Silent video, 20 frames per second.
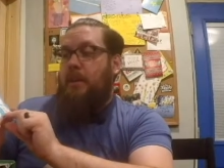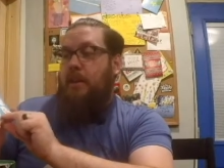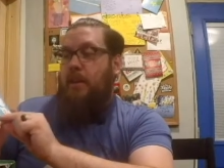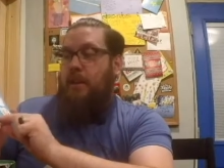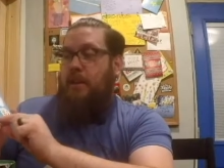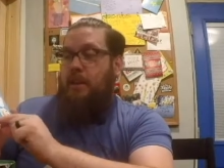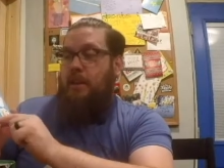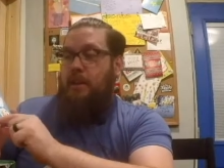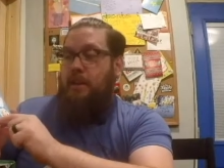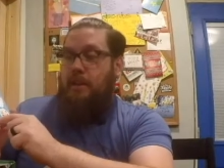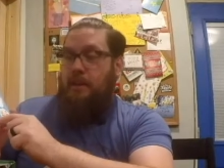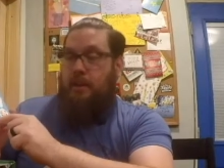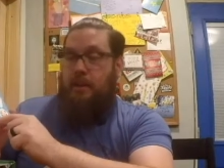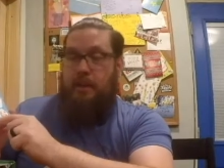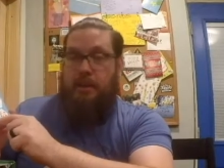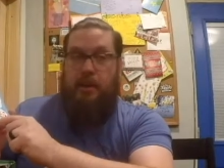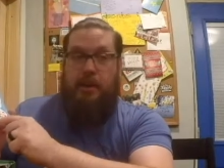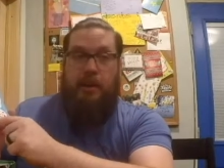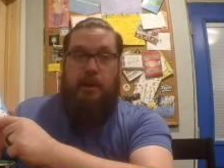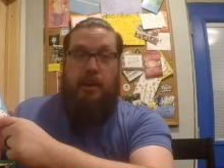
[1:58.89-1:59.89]
and
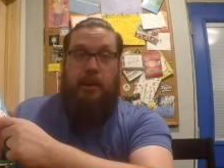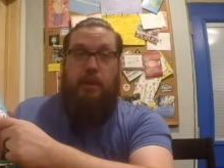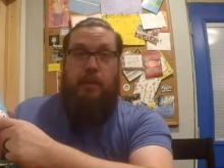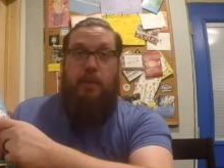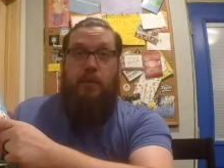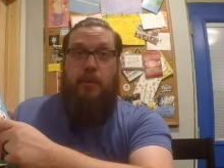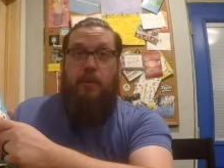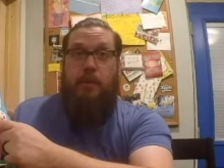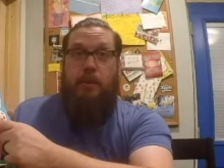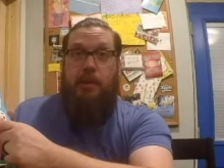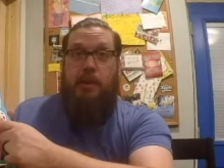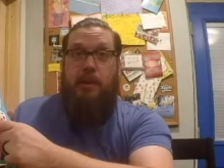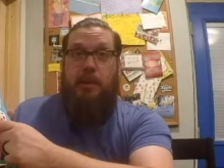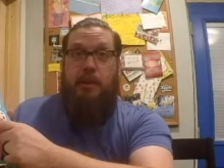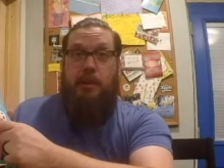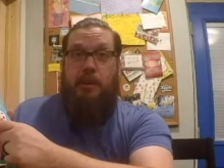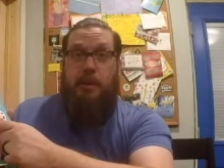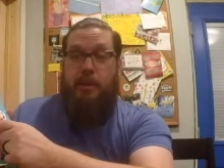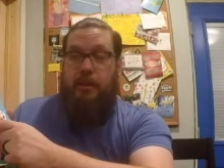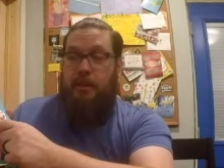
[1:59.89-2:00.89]
a ornament
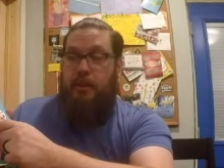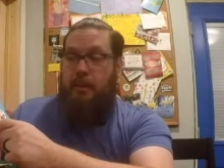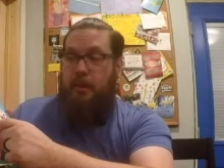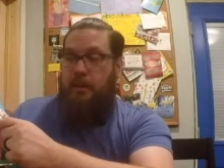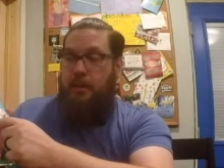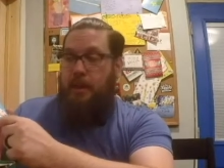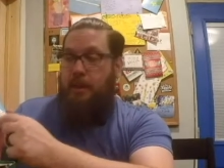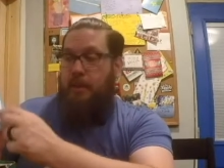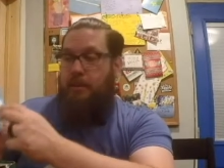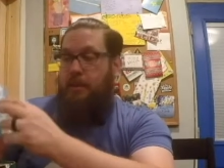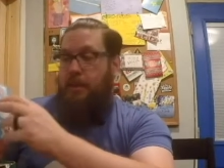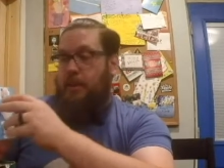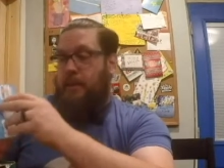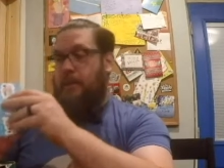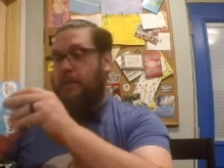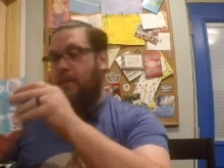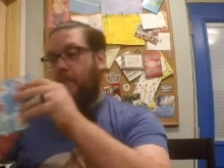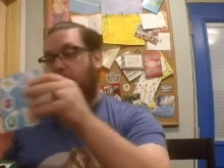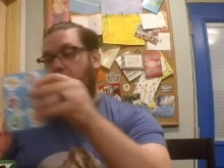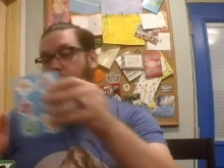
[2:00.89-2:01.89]
that says snack crate
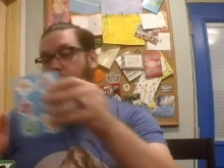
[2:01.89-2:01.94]
on